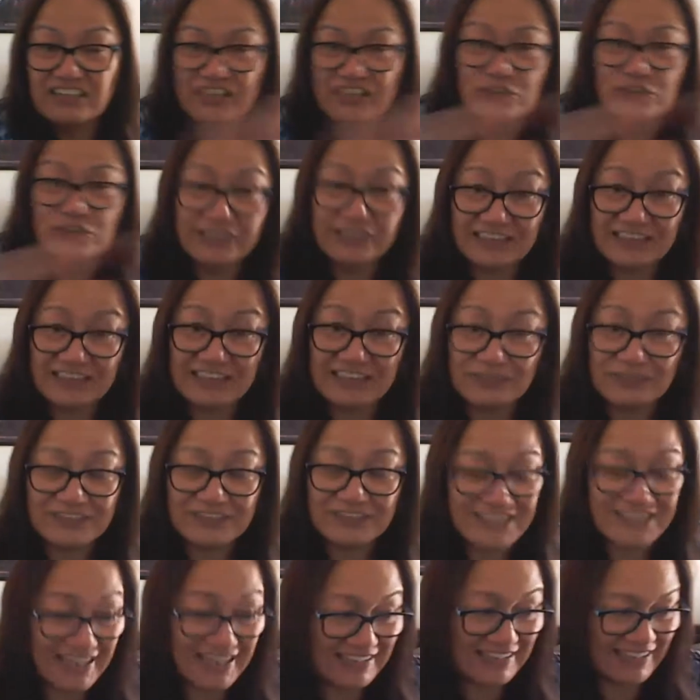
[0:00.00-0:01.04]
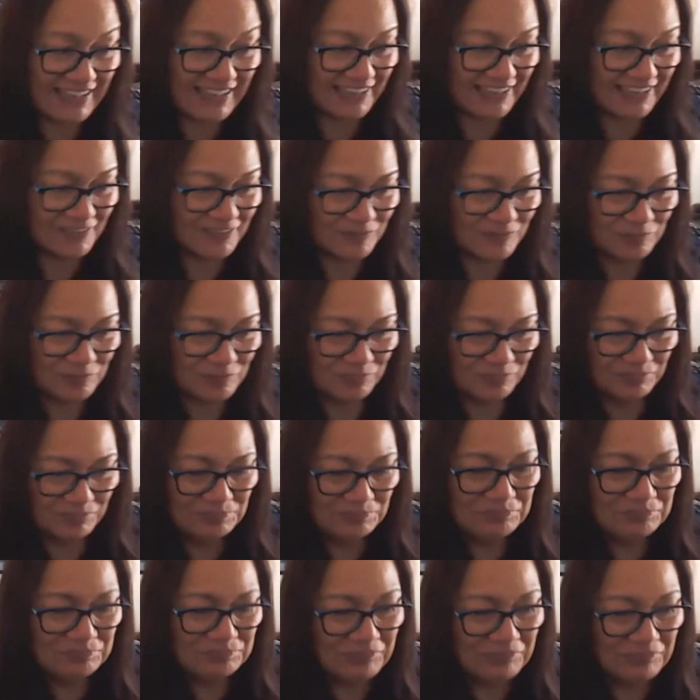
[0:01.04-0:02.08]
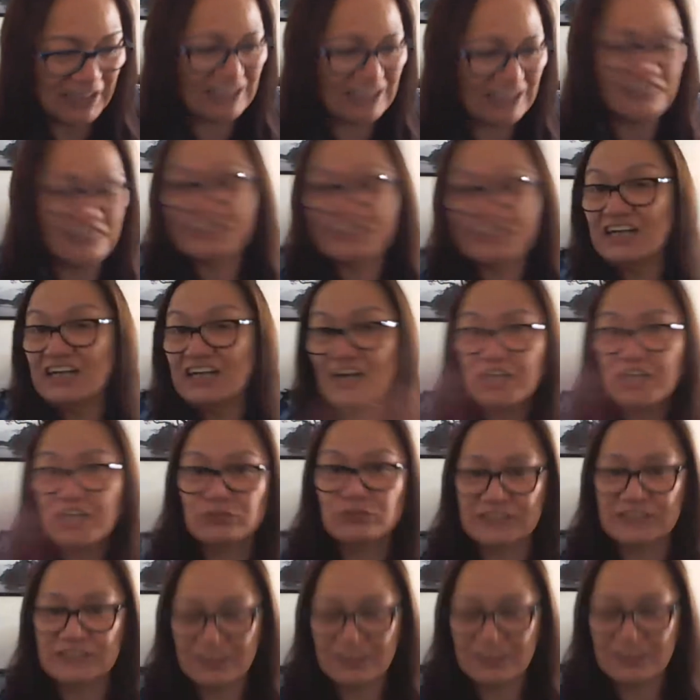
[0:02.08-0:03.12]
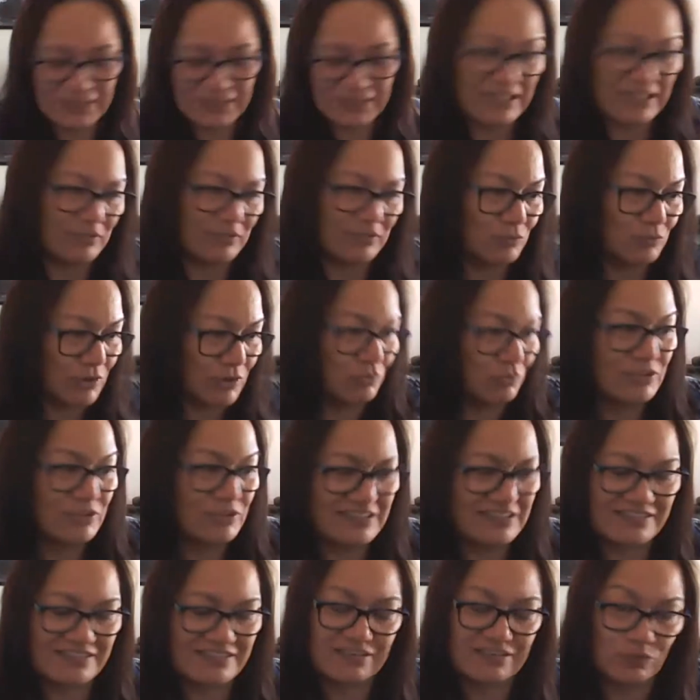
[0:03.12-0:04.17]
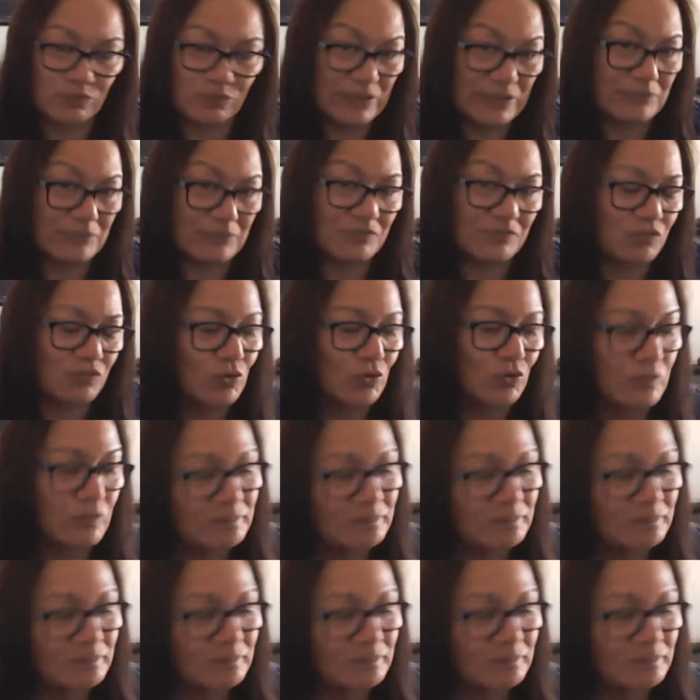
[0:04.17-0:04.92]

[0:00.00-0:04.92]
at it every Sunday. And I would compare what it was the week before.